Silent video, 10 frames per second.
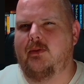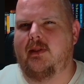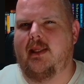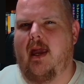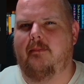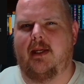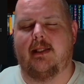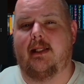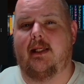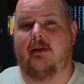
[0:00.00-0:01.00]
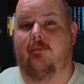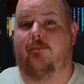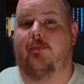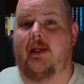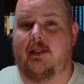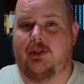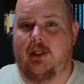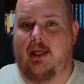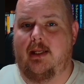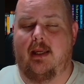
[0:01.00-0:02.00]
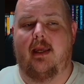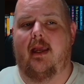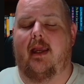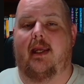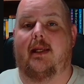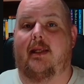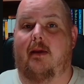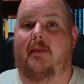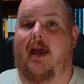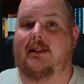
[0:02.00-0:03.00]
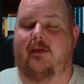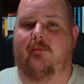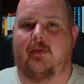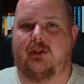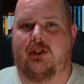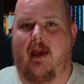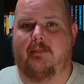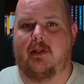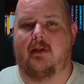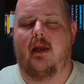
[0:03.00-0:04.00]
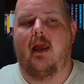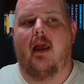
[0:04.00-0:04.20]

with that because he didn't finish it. He didn't get past the first chapter.